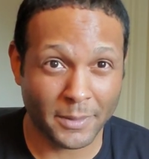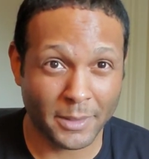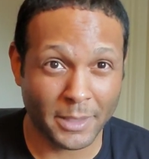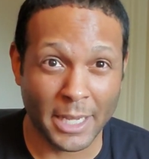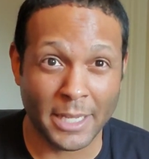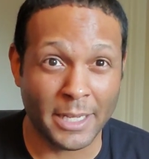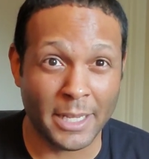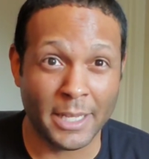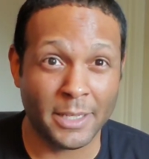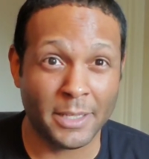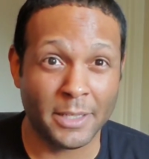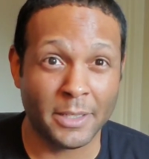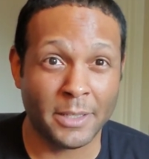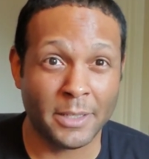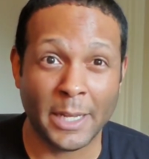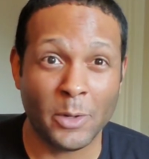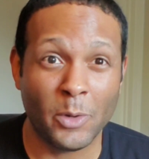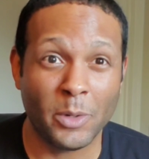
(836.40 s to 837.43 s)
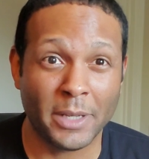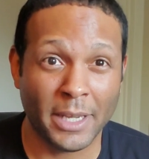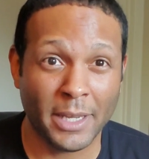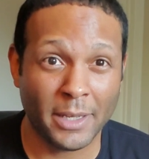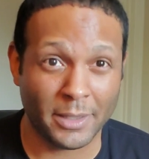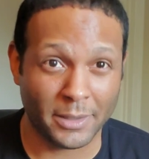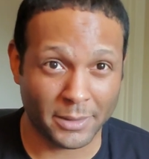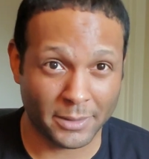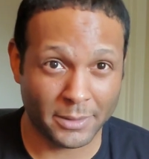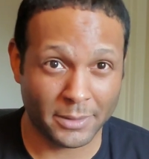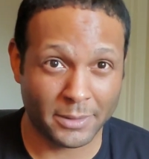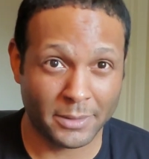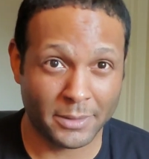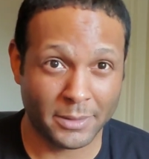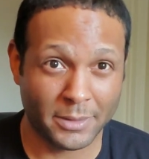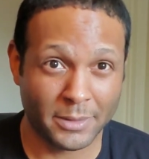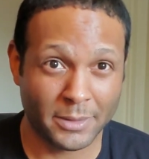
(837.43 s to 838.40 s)
And then they don't care.
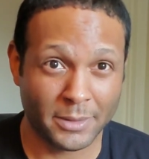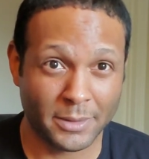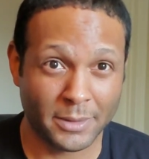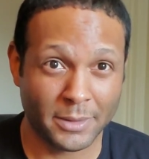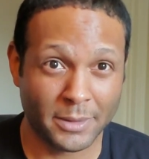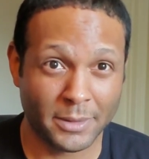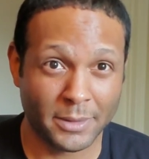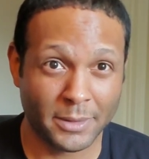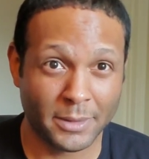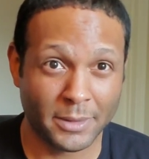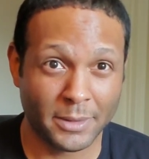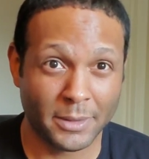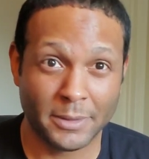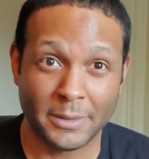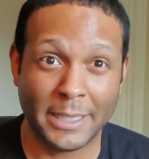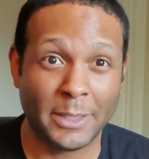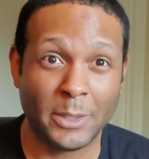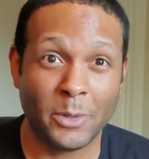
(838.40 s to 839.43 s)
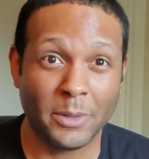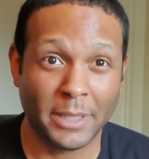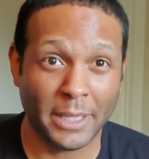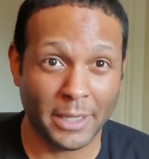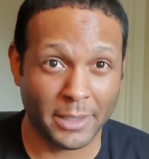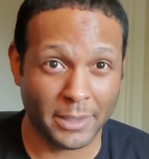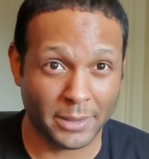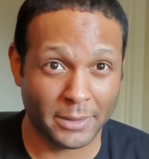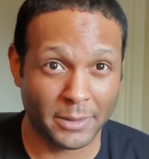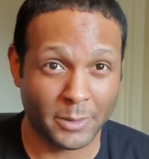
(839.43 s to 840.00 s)
They don't care.